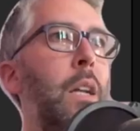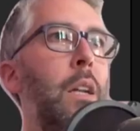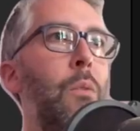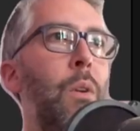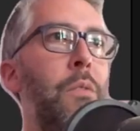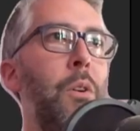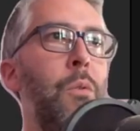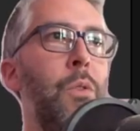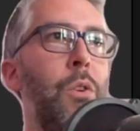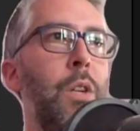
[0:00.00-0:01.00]
I don't have to go and
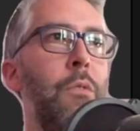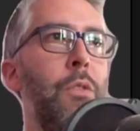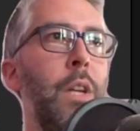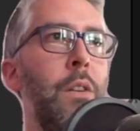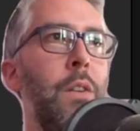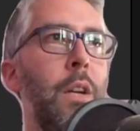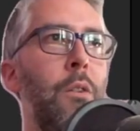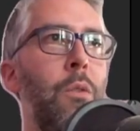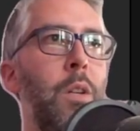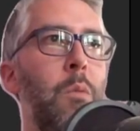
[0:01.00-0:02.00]
searching for things like a
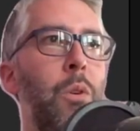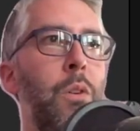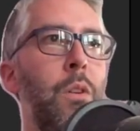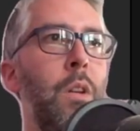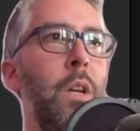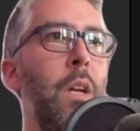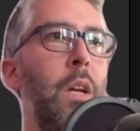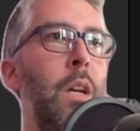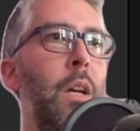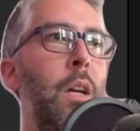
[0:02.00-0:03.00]
crazy person.
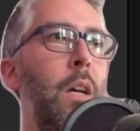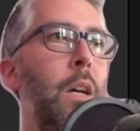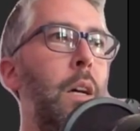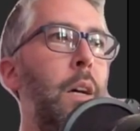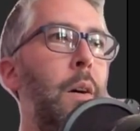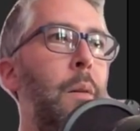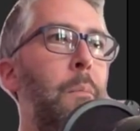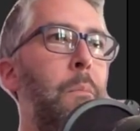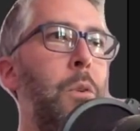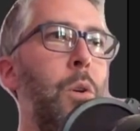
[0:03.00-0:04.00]

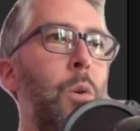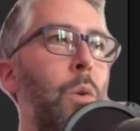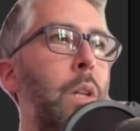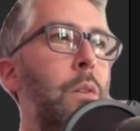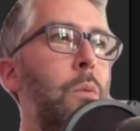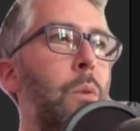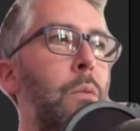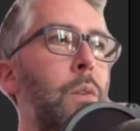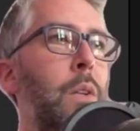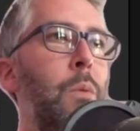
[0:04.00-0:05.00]
So let's go out and
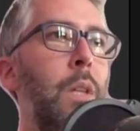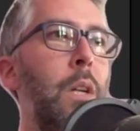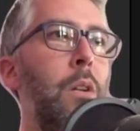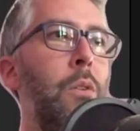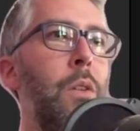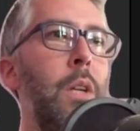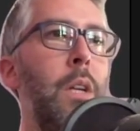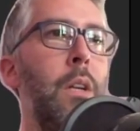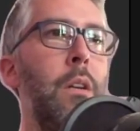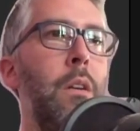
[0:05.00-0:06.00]
see what that looks
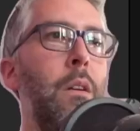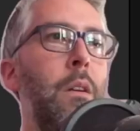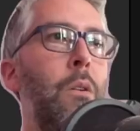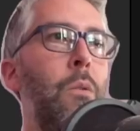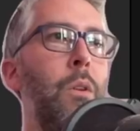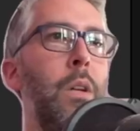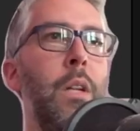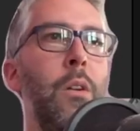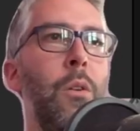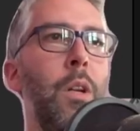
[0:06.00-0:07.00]
like. Oh, no, I didn't
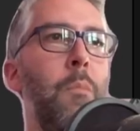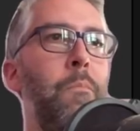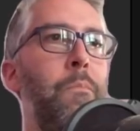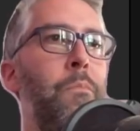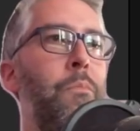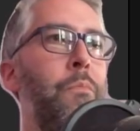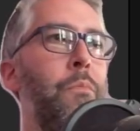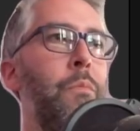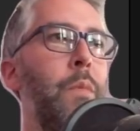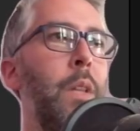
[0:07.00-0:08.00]
hook it up.
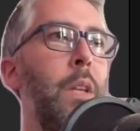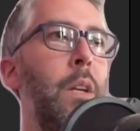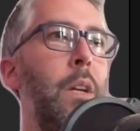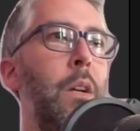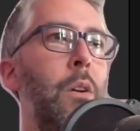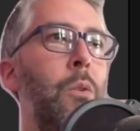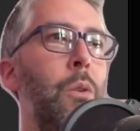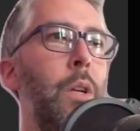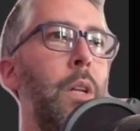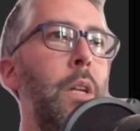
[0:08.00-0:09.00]
Hook
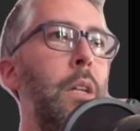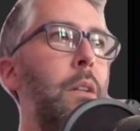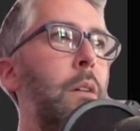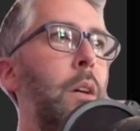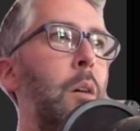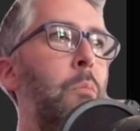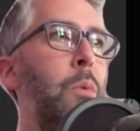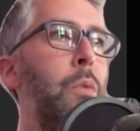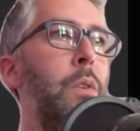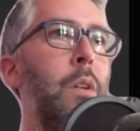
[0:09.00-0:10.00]
it up,
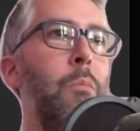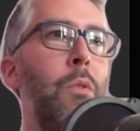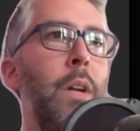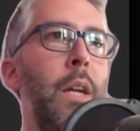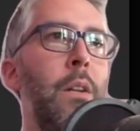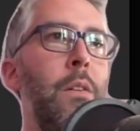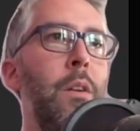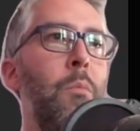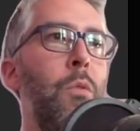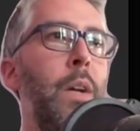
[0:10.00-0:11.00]
sum array to
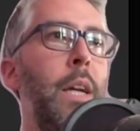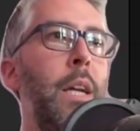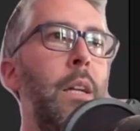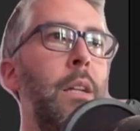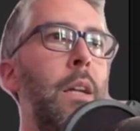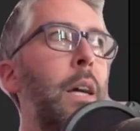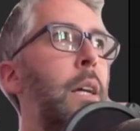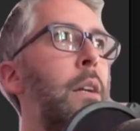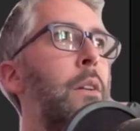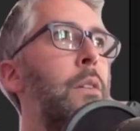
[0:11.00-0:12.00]
sum array. And did I add
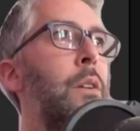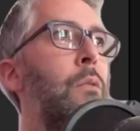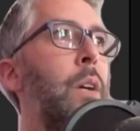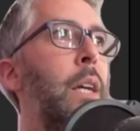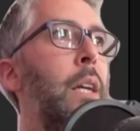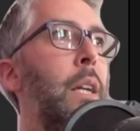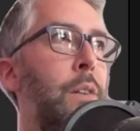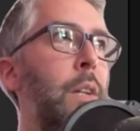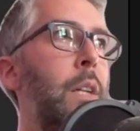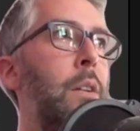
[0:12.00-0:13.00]
it as an array? Yes, I
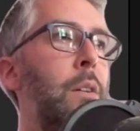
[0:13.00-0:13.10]
did.